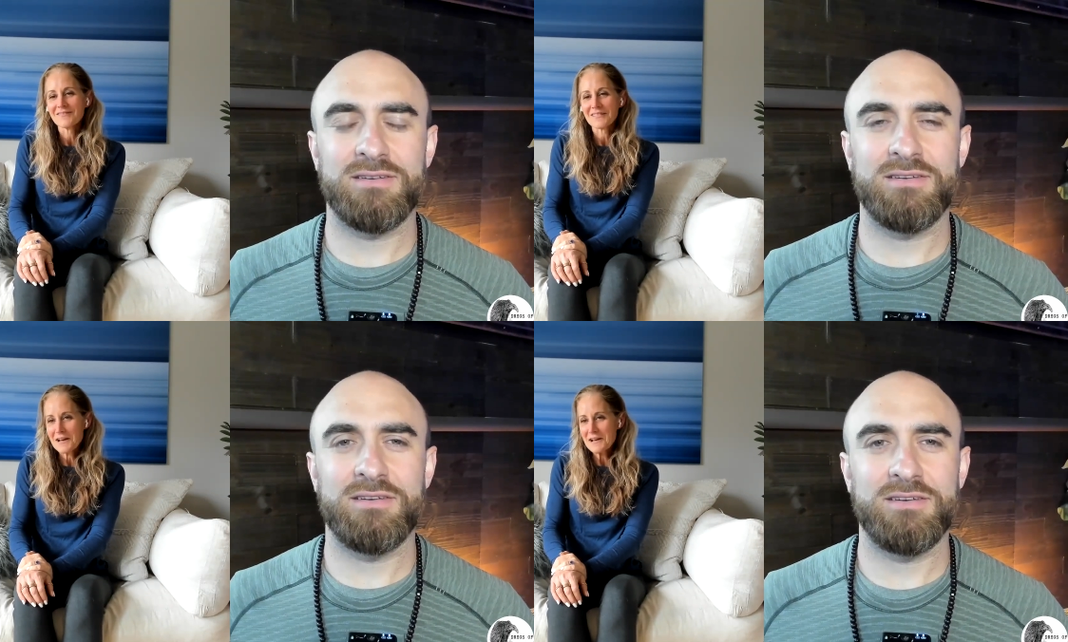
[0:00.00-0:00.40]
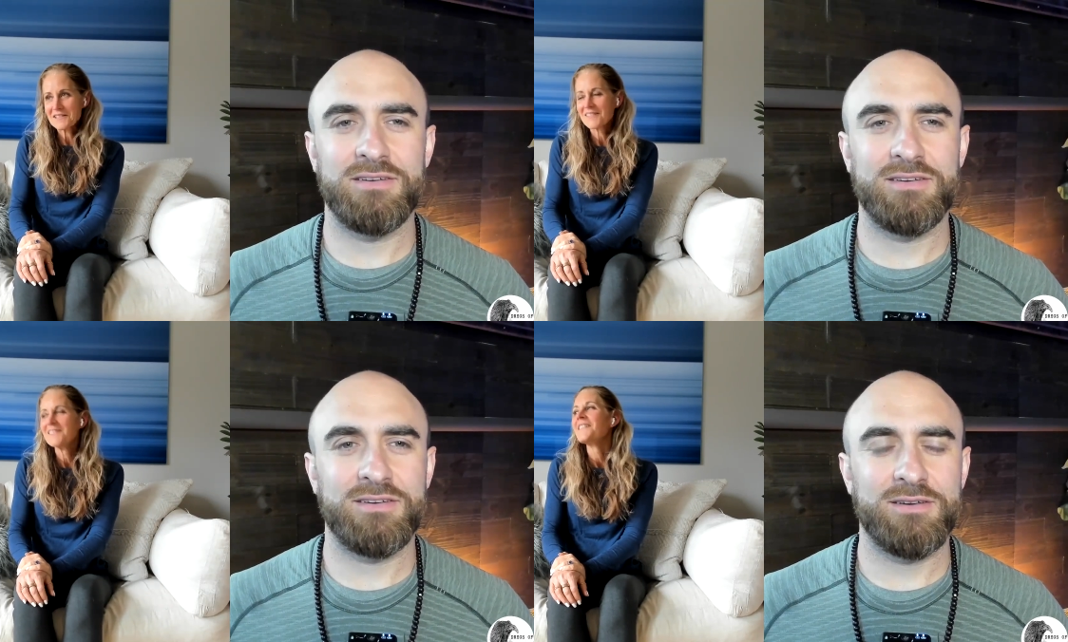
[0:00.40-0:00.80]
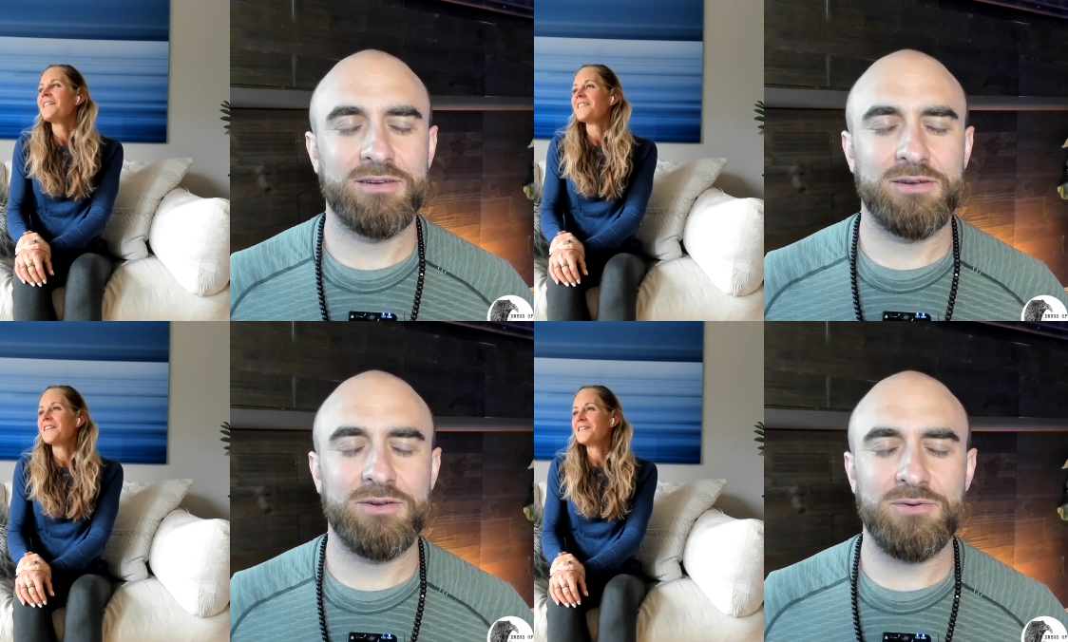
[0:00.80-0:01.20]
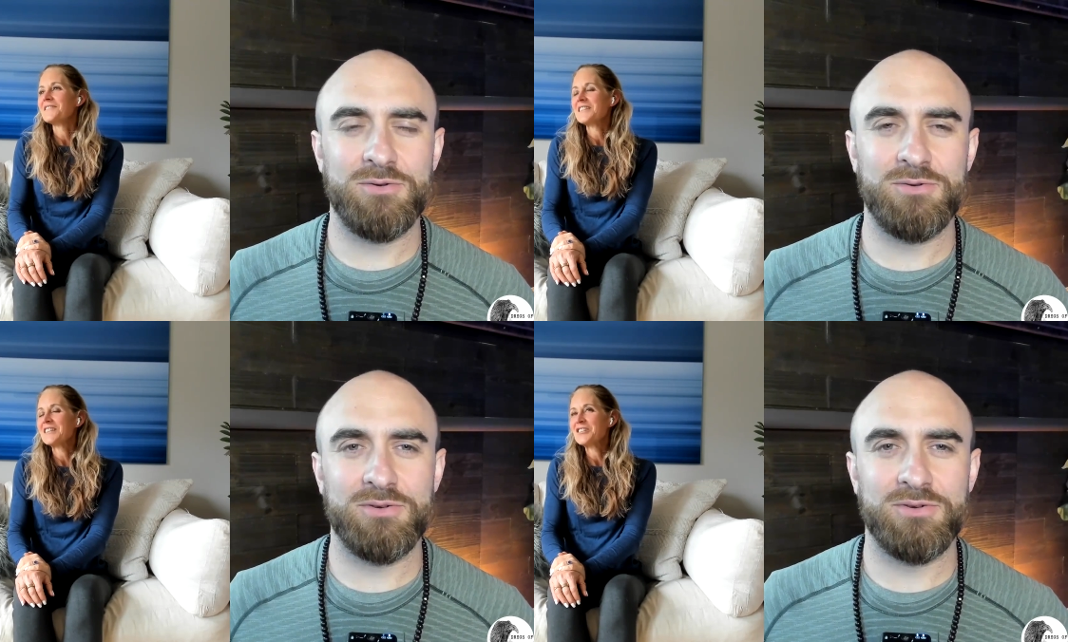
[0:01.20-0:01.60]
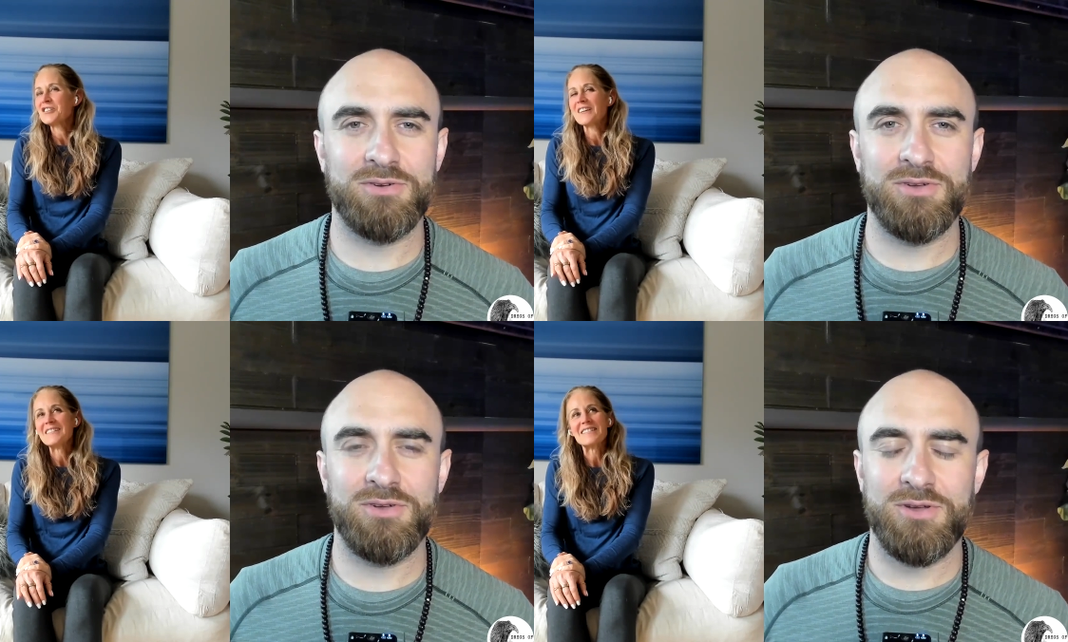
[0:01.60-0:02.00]
Speaker 1: class that I would
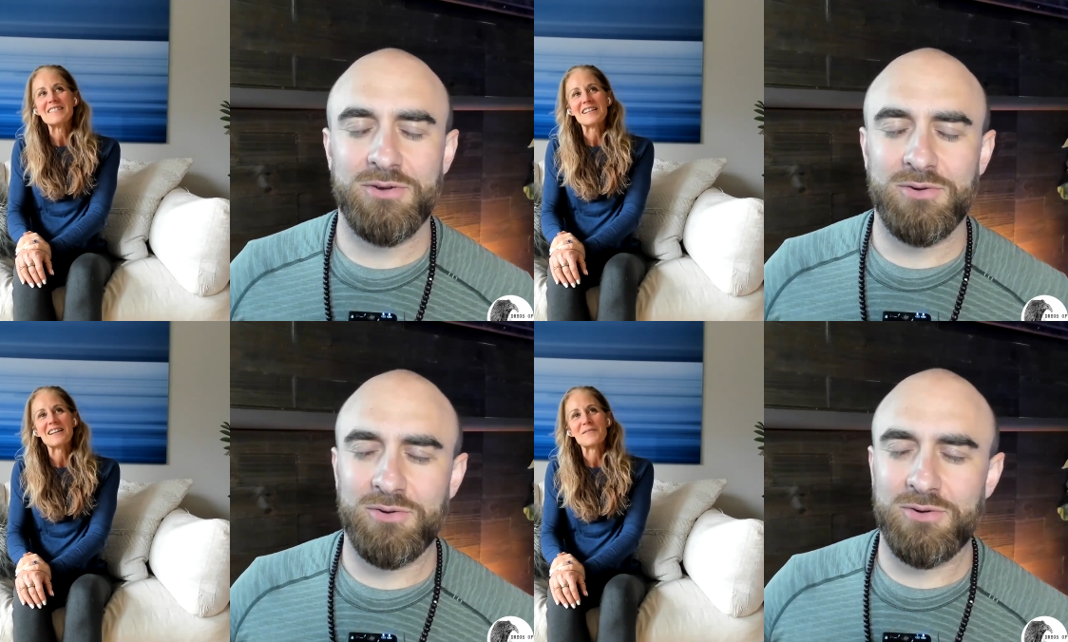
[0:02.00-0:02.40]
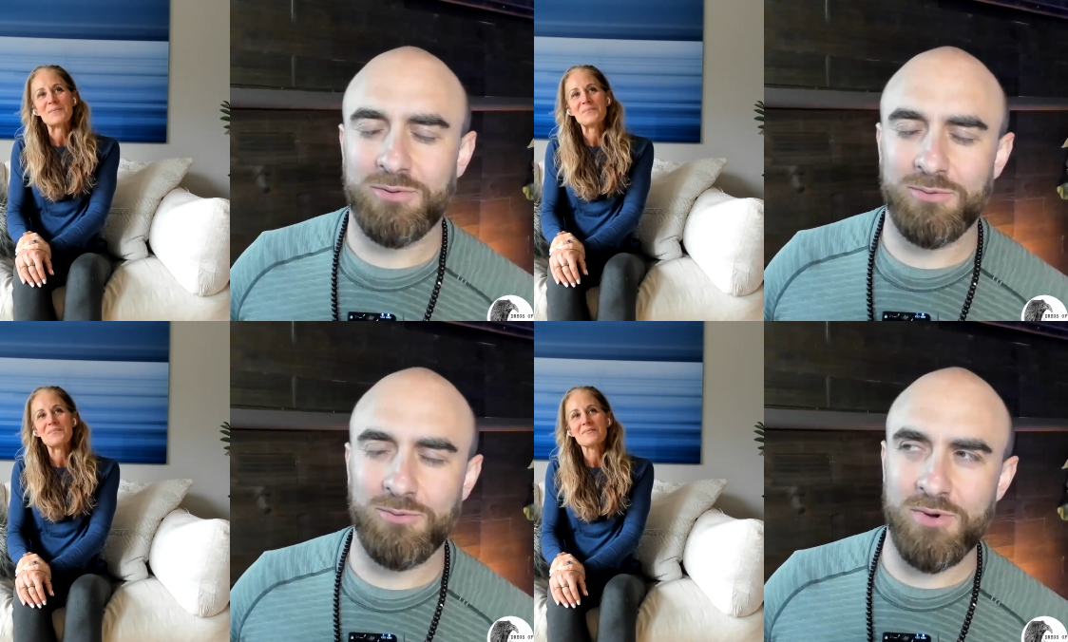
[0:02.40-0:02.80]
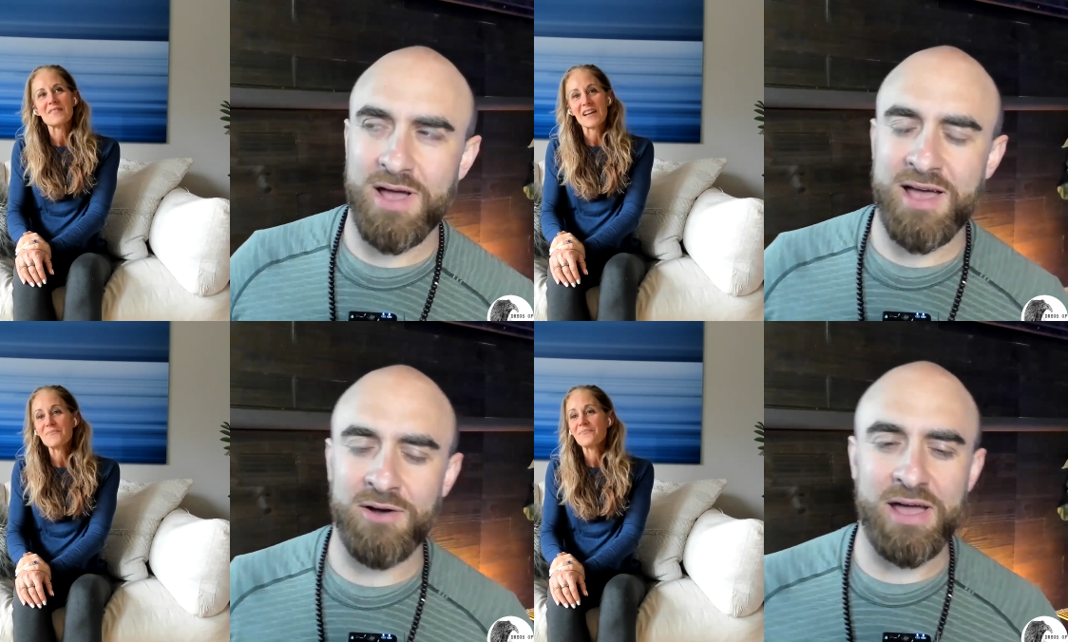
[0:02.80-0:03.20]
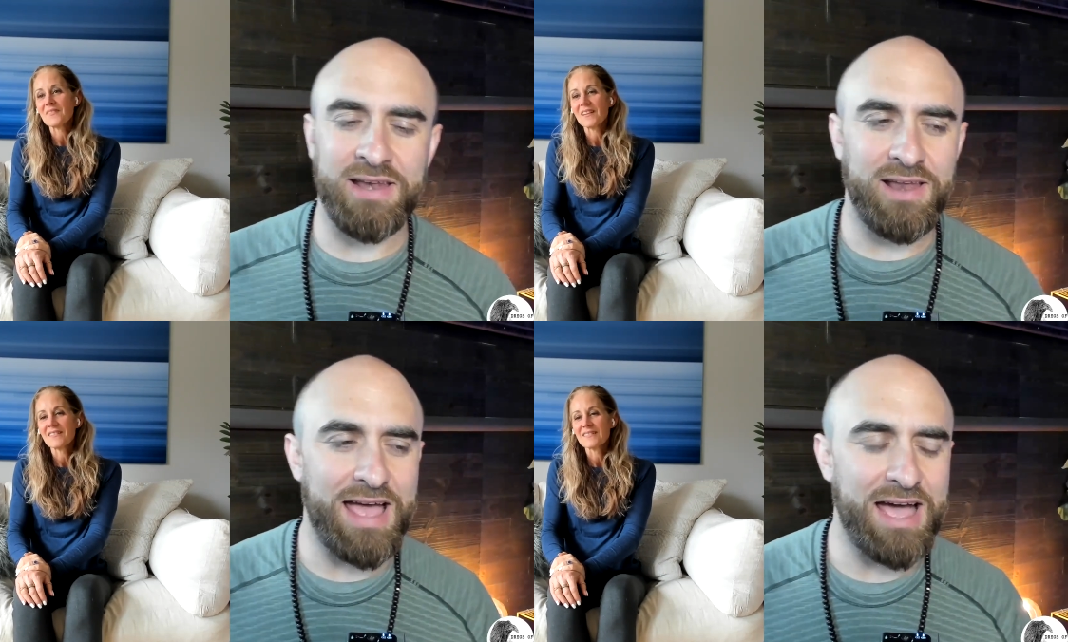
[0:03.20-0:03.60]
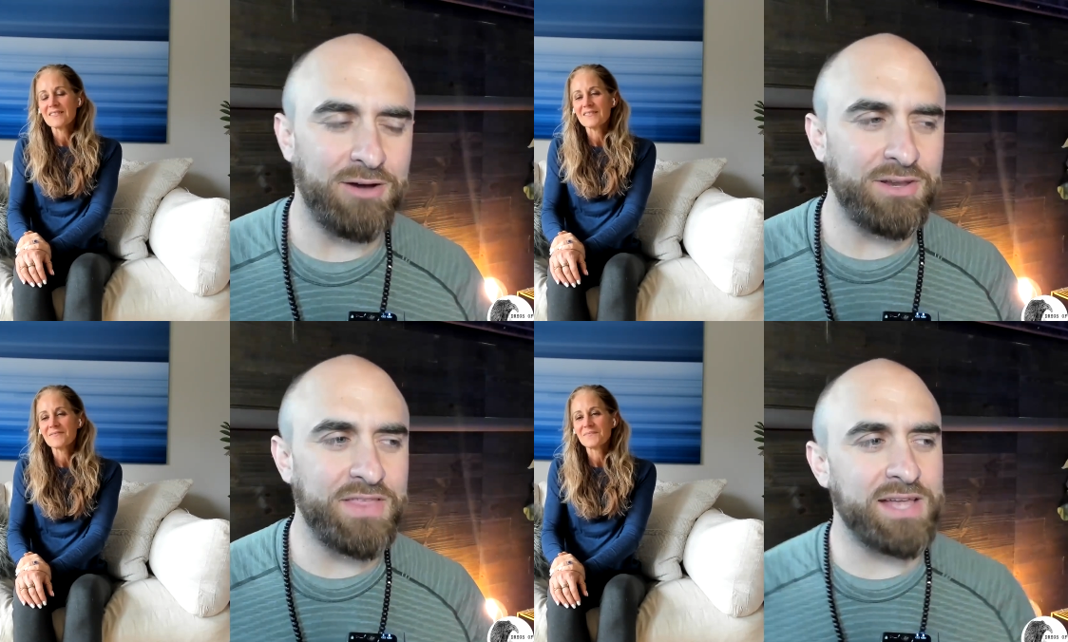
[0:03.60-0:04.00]
teach. And, wow.
Speaker 2: Yeah. How
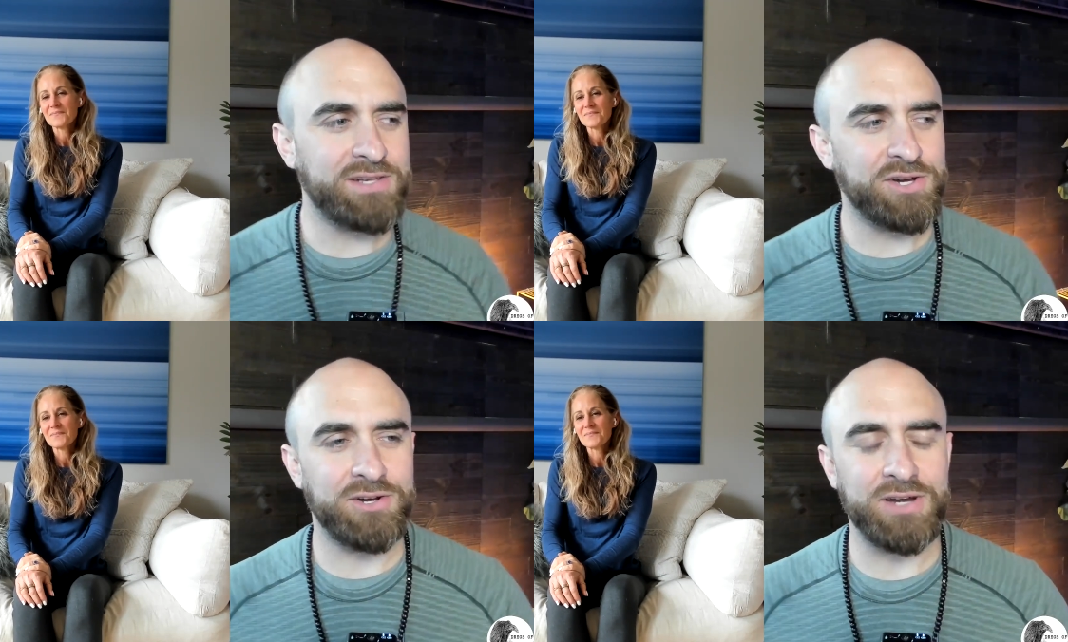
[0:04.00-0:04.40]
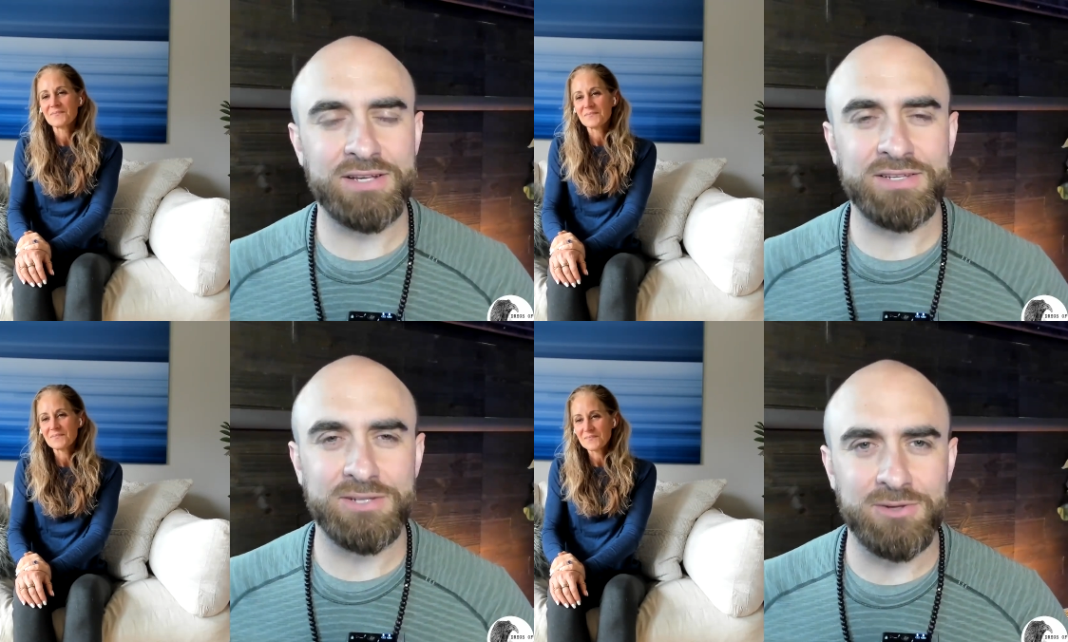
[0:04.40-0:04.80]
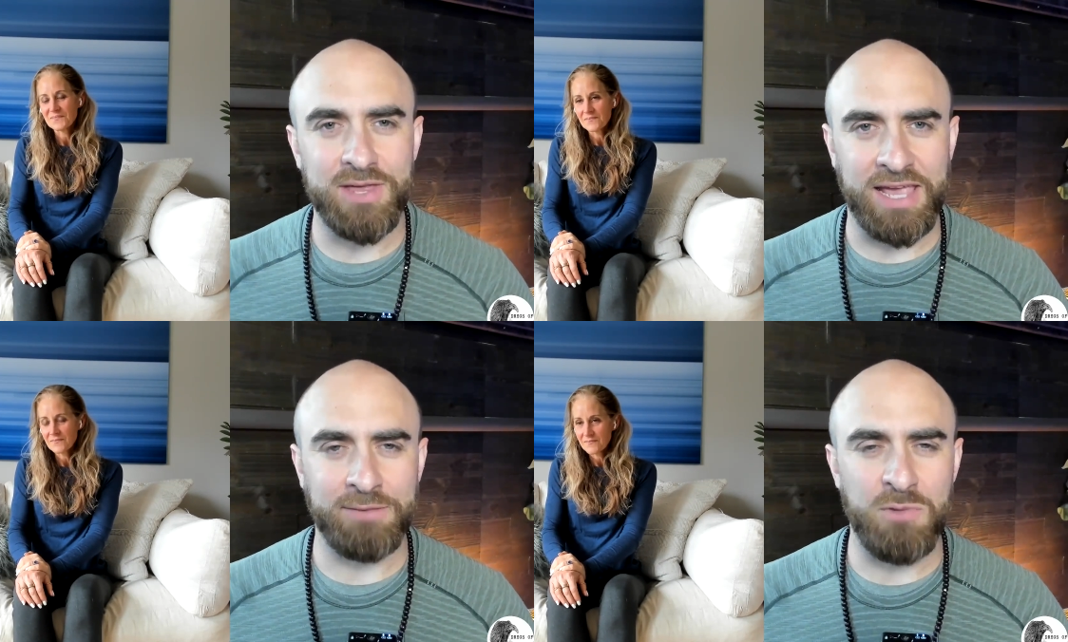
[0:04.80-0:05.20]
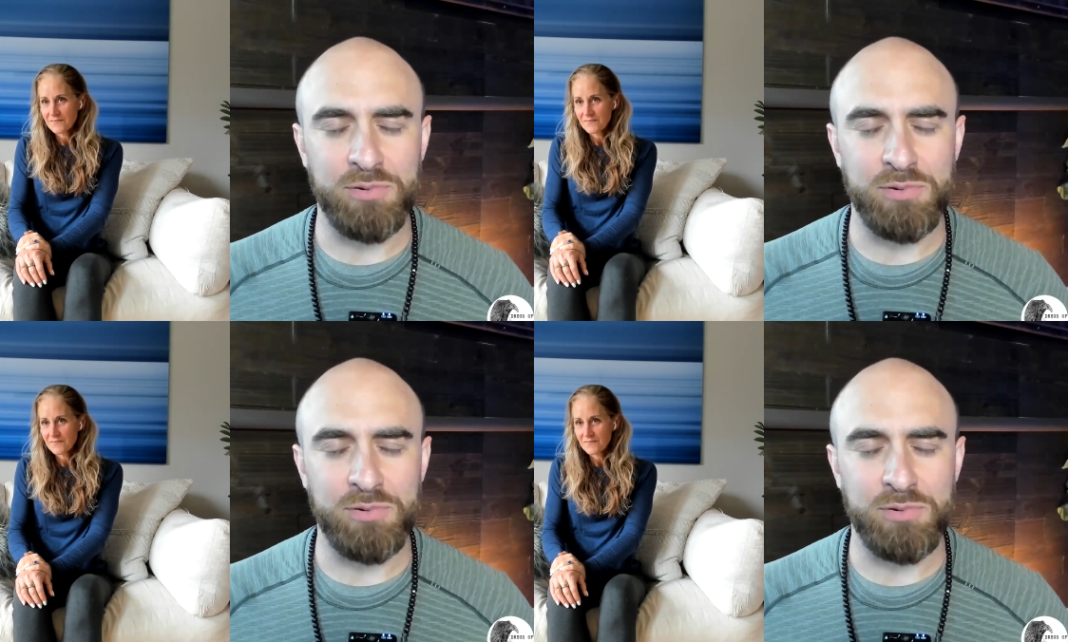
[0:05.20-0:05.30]
did that turn into the Animal